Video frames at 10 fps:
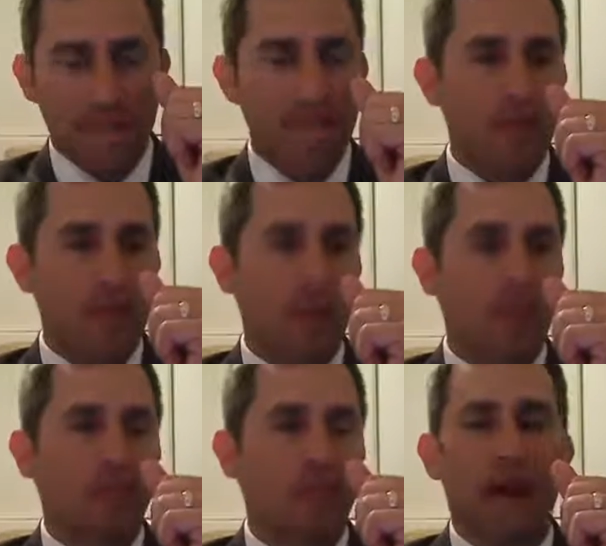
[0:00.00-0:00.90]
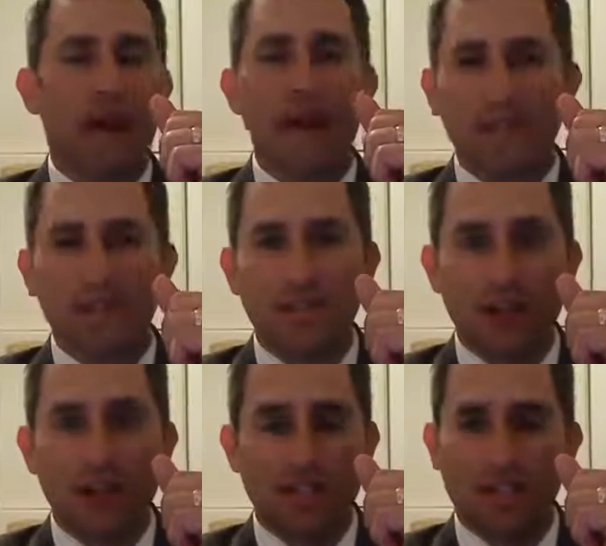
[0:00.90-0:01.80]
They want you to buy into
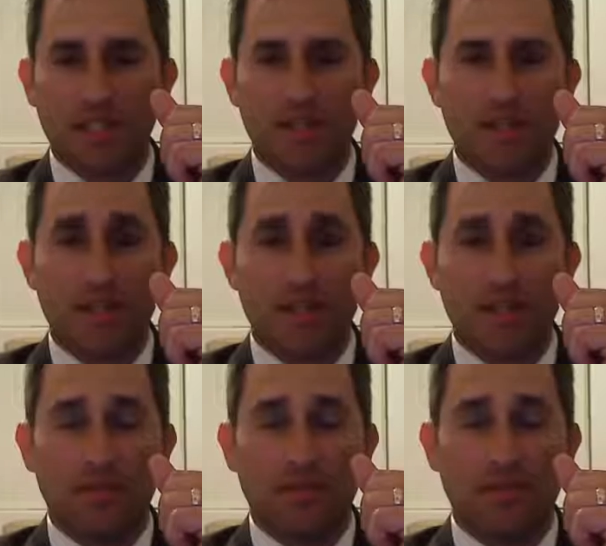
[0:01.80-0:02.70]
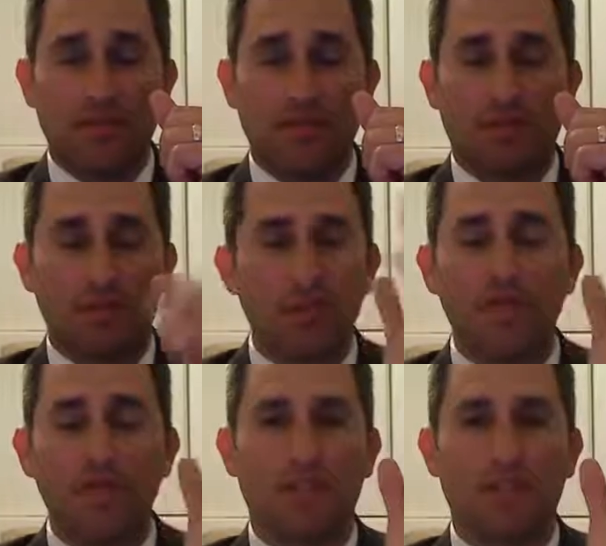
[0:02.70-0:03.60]
all this
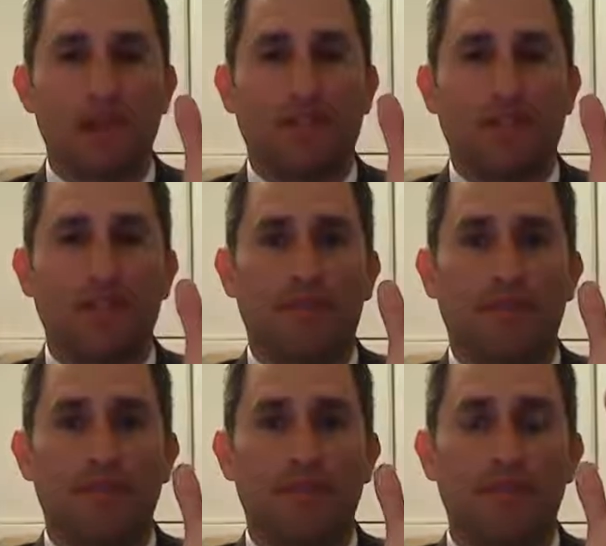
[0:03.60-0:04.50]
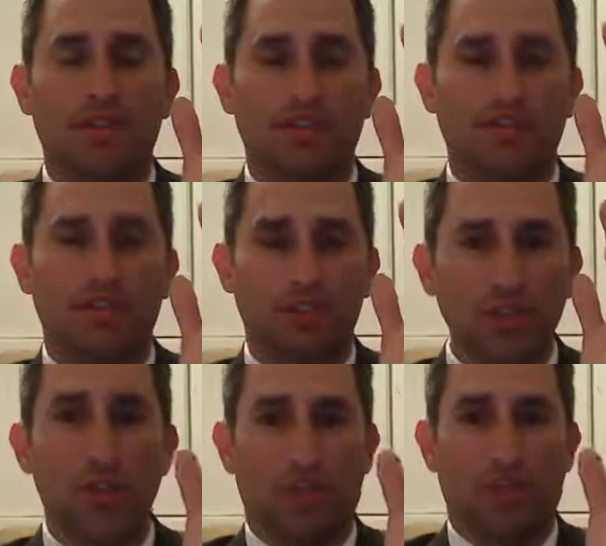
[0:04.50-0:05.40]
stupid stuff. It's just
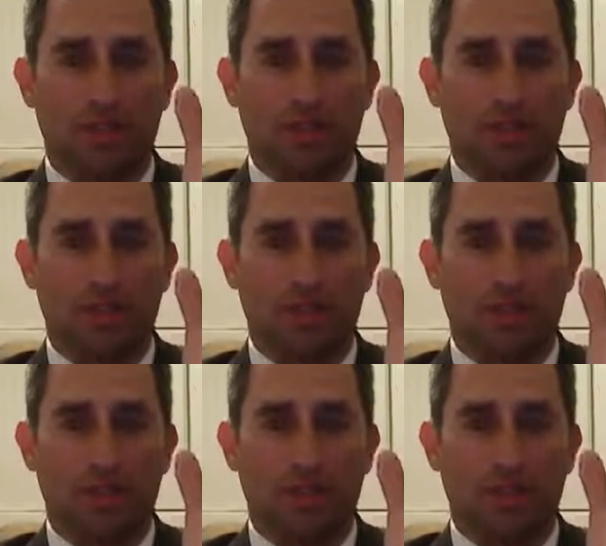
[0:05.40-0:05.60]
stupid.